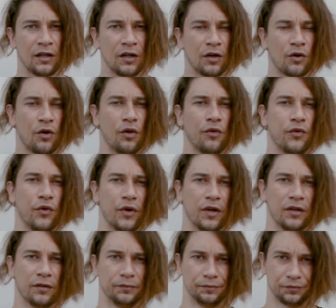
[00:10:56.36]
call for
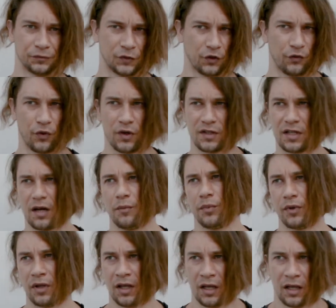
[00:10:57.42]
it. So for
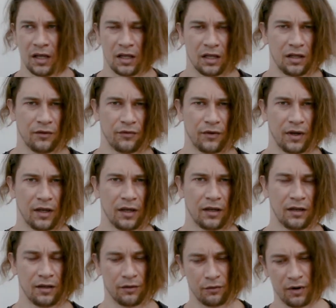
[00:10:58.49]
example, if
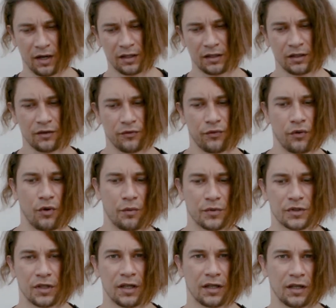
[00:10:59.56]
I write in the form,
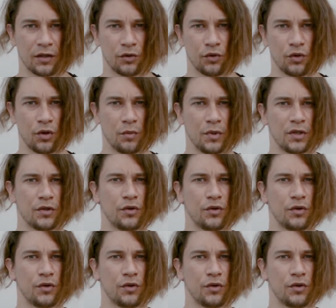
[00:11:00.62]
so I can do a bit